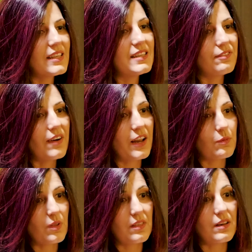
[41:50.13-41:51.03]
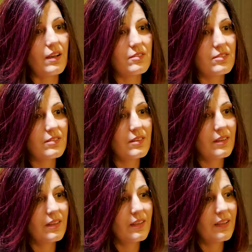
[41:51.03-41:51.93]
the divine within us.
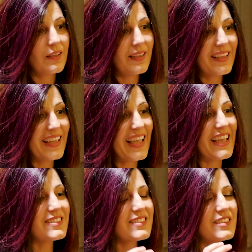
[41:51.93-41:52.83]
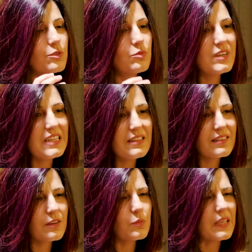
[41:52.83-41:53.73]
It's the
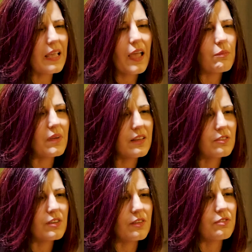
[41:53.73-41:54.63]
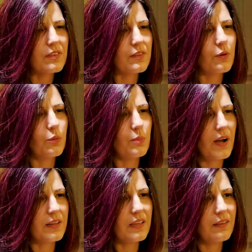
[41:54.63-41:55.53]
reason we came into the physical
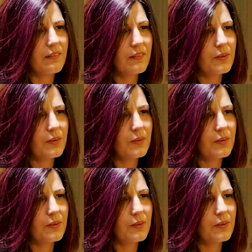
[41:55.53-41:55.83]
body.